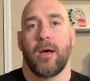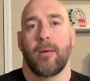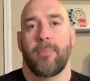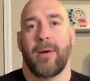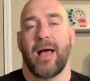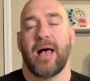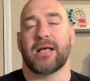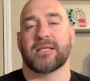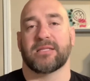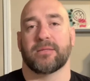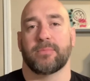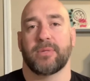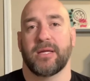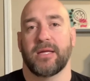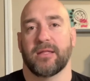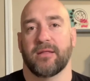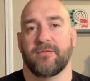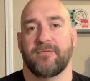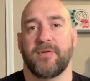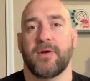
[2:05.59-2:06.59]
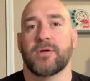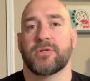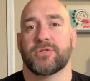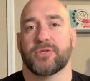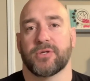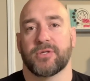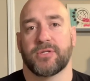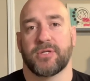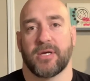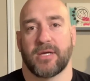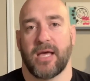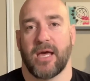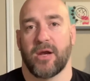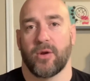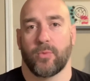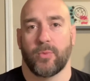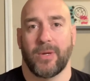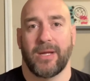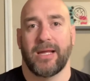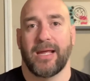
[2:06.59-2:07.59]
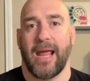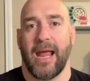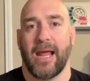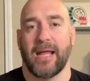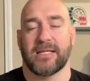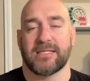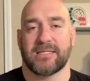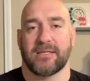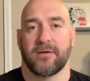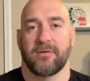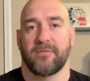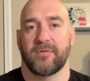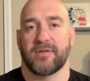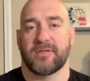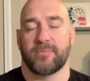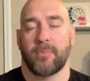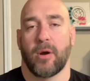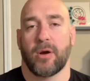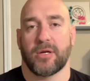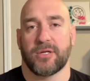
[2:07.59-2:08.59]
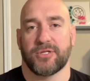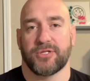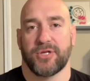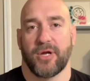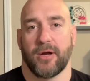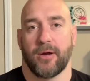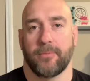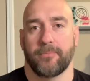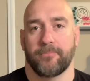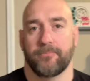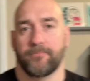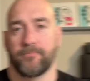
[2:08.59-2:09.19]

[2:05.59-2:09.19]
possibly in the future to kind of regain some of its market share.